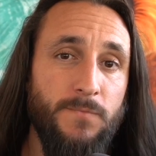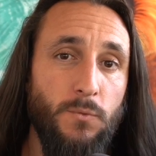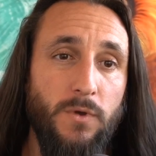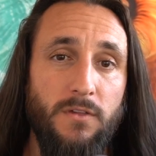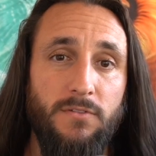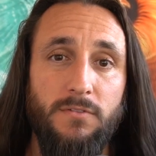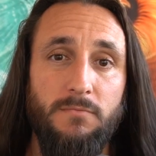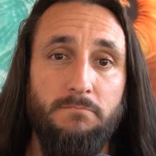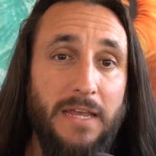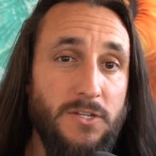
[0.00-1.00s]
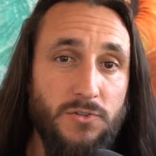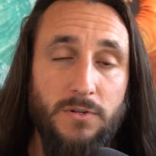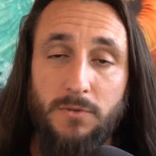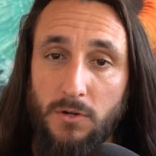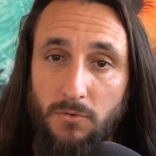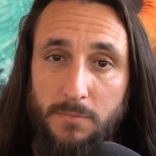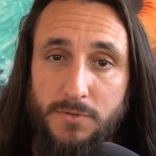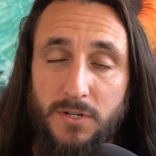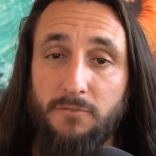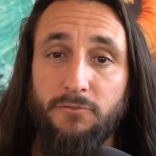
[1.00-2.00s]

with mainstream corruption and